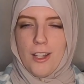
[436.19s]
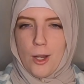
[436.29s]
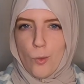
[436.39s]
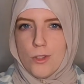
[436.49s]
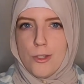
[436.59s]

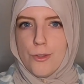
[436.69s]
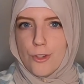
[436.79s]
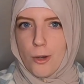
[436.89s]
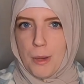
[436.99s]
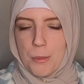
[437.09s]
Like once you
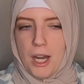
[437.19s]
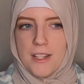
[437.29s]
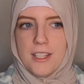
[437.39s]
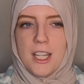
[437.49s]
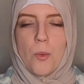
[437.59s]
start
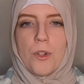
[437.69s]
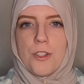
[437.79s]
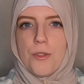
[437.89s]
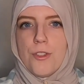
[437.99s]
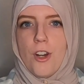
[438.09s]
memorizing it, once
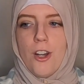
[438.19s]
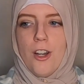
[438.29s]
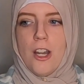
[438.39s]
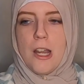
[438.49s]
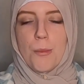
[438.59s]
you
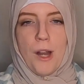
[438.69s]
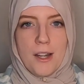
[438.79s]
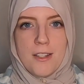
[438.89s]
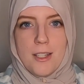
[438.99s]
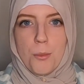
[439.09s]
start
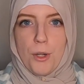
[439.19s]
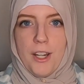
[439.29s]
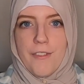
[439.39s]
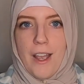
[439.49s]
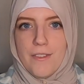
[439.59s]
practicing
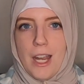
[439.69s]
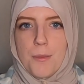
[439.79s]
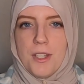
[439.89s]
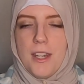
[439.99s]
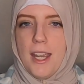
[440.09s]
praying 5
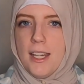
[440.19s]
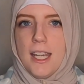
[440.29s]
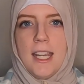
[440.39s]
times a day,